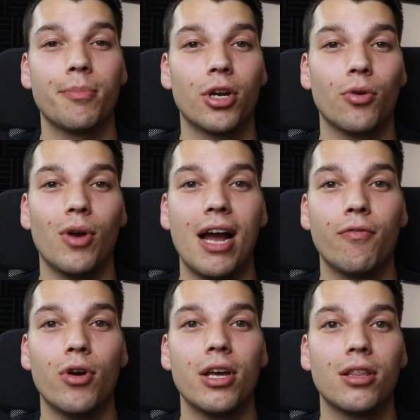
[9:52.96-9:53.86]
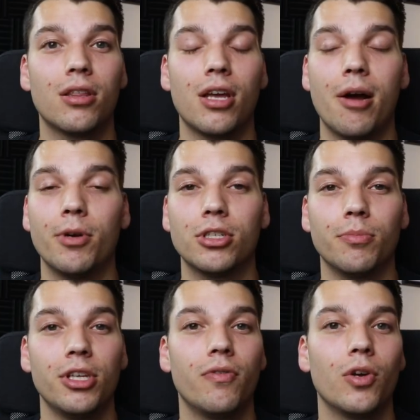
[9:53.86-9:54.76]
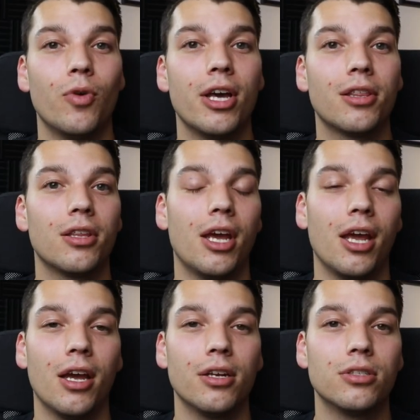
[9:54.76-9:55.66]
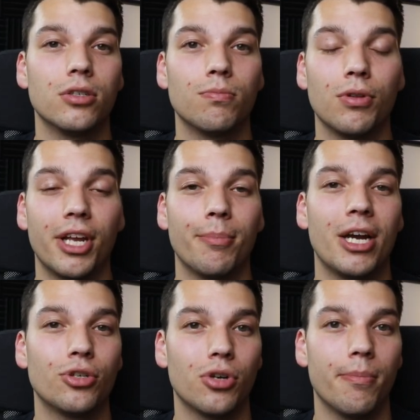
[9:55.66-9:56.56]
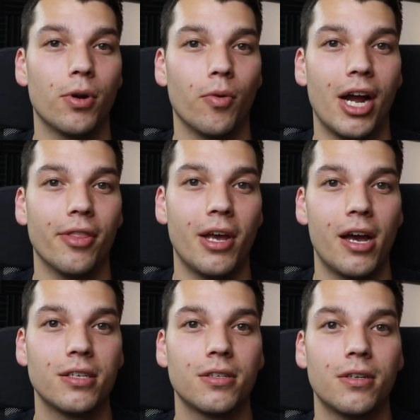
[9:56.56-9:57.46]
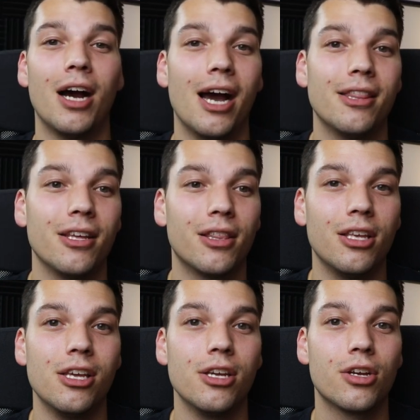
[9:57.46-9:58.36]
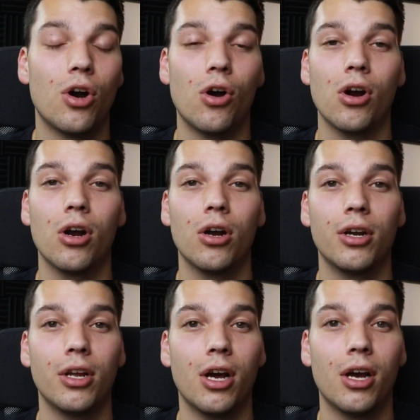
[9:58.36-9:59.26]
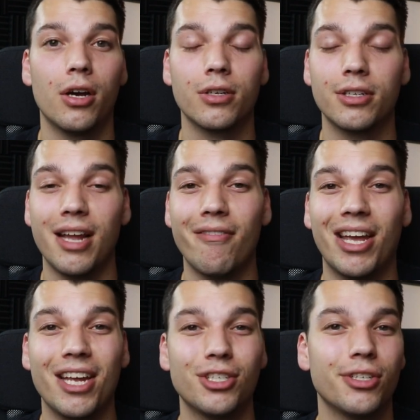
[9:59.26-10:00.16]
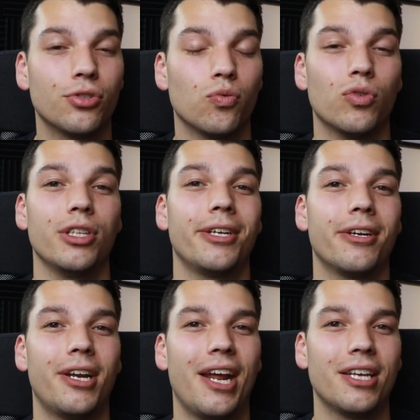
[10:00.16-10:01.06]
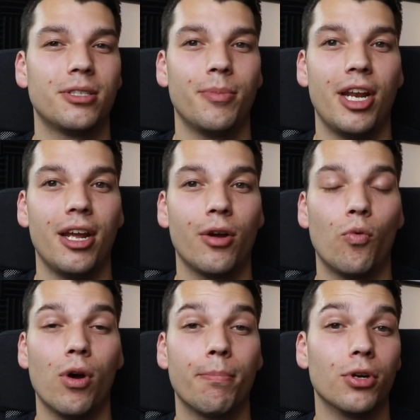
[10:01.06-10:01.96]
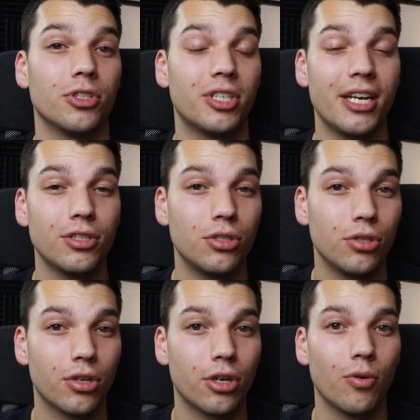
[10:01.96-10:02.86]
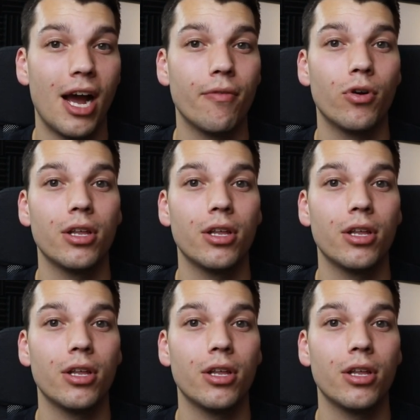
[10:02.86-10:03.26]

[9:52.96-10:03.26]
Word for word: I'm going to arrive with, how much I'm leaving with, and plan my trip around that. I think the car uh, navigation is really good at estimating what percent you're going to arrive